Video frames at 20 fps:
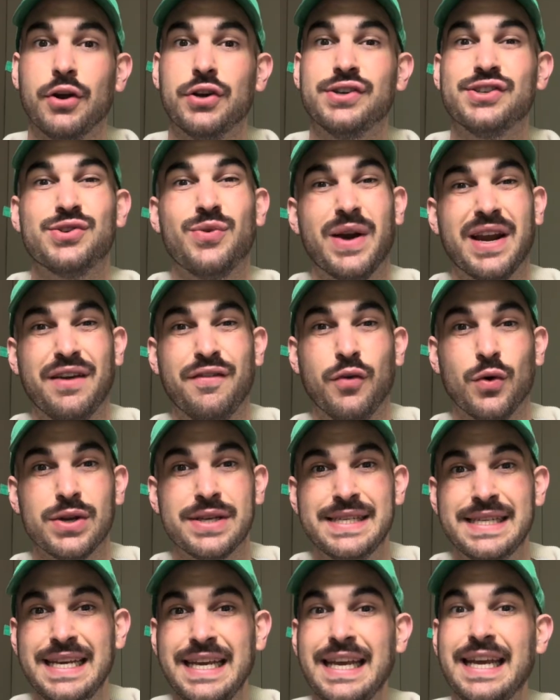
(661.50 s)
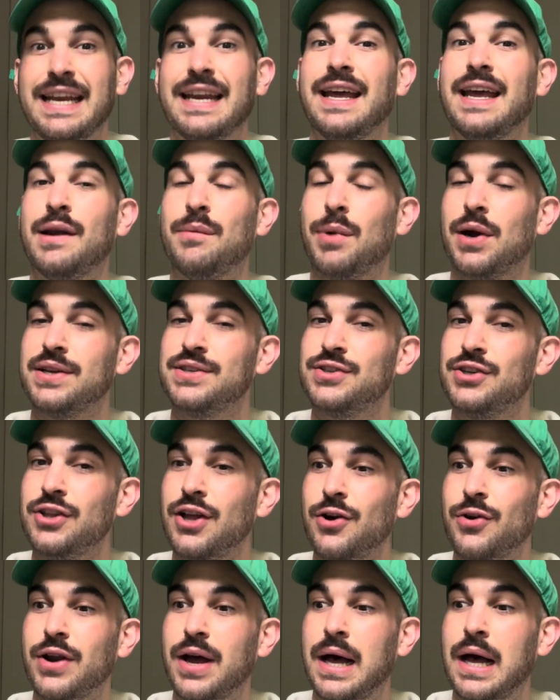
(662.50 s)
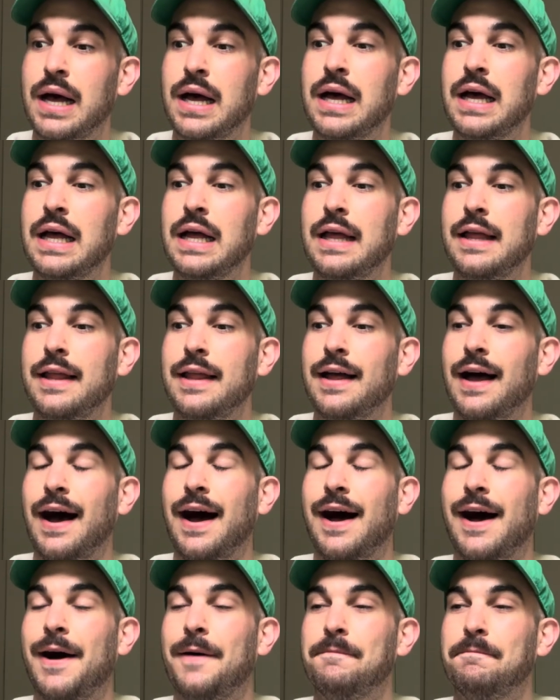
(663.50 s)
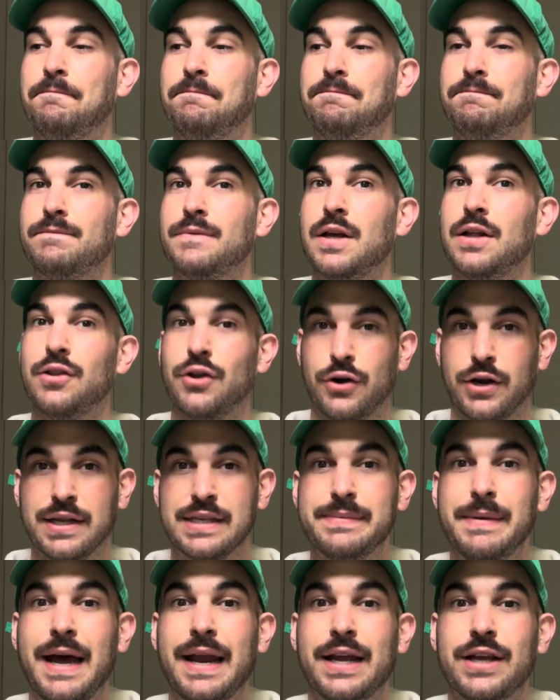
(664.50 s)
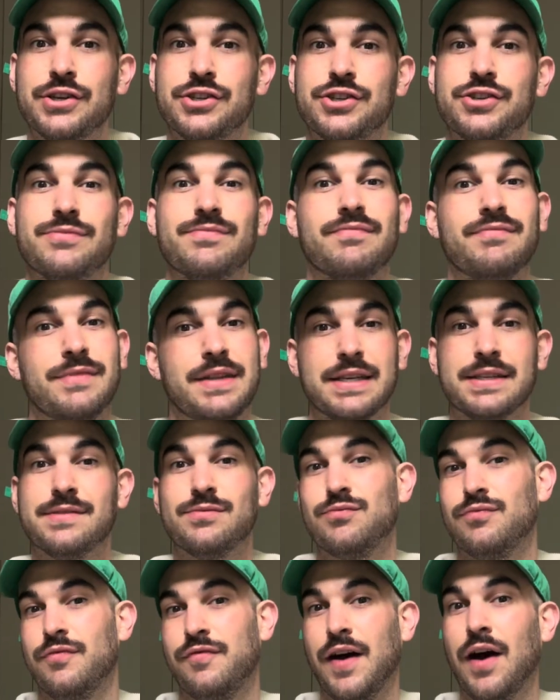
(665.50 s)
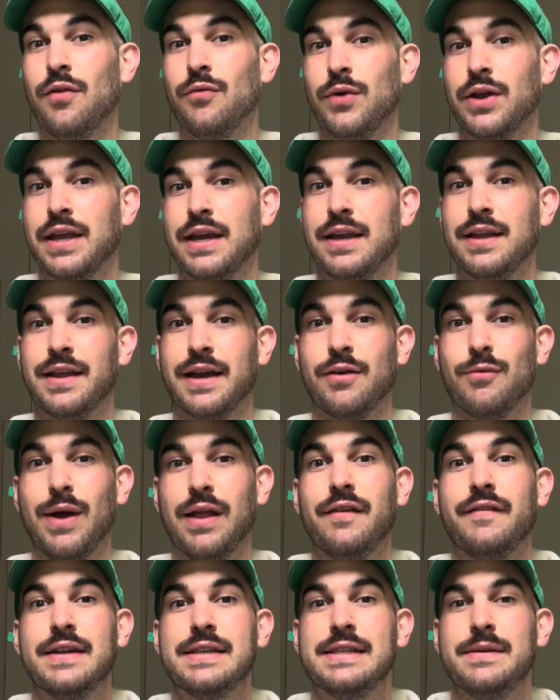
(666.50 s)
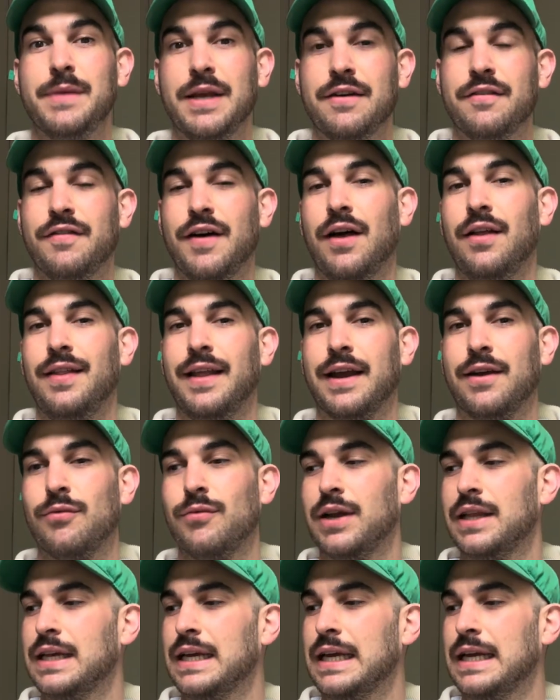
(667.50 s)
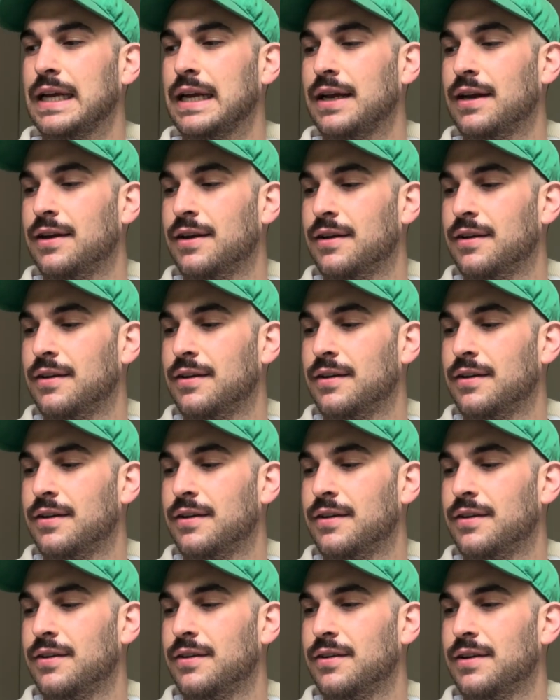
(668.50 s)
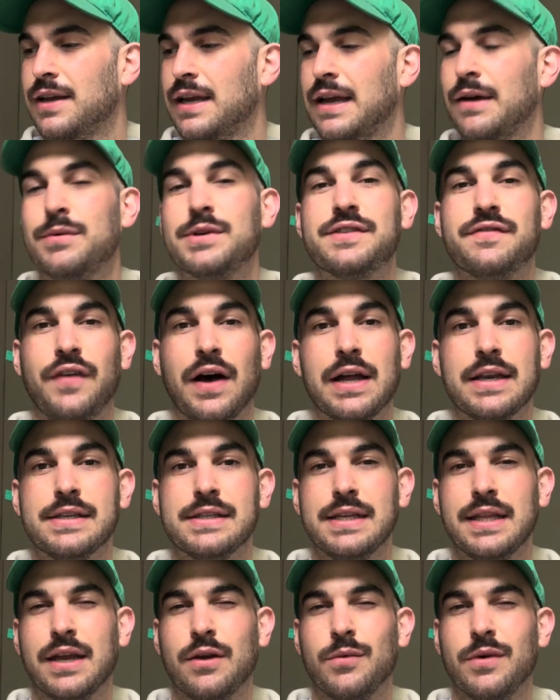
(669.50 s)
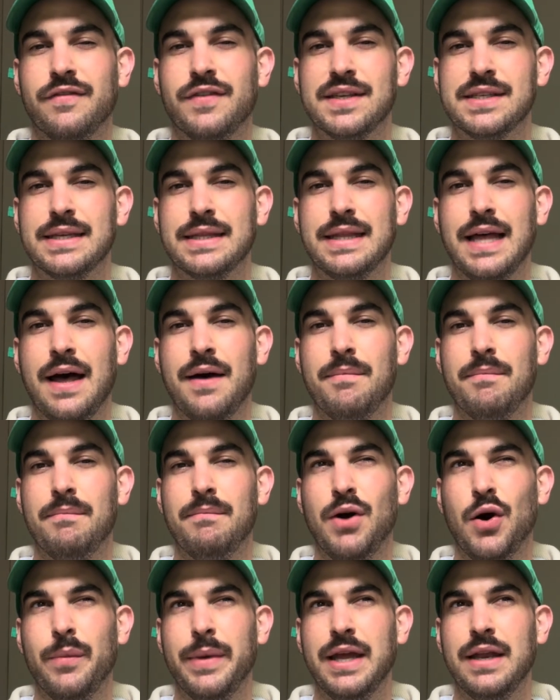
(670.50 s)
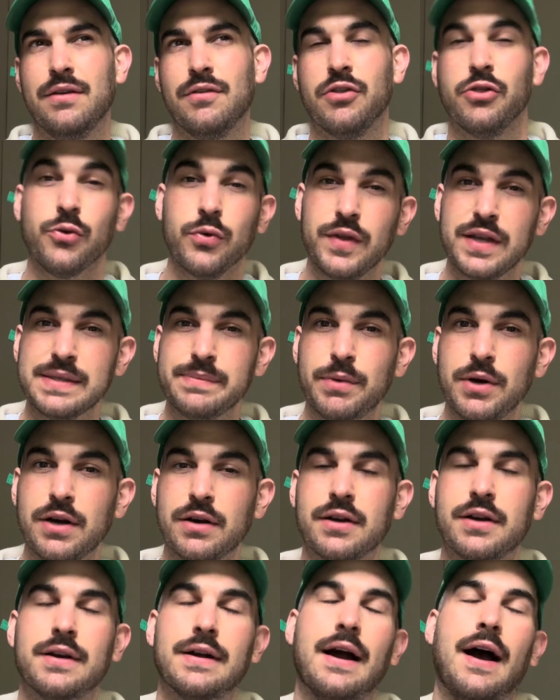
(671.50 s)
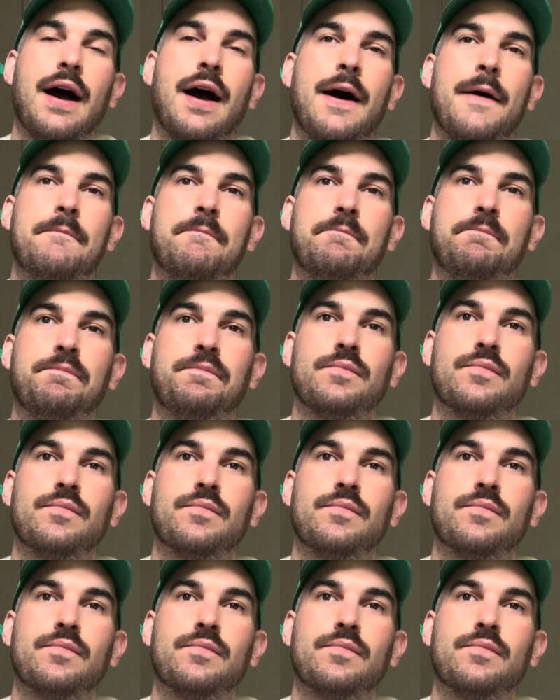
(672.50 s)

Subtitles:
in 2014 in Barcelona learning Spanish, this felt really like relevant to me and felt like really, it was fun to like revisit that moment through this book. But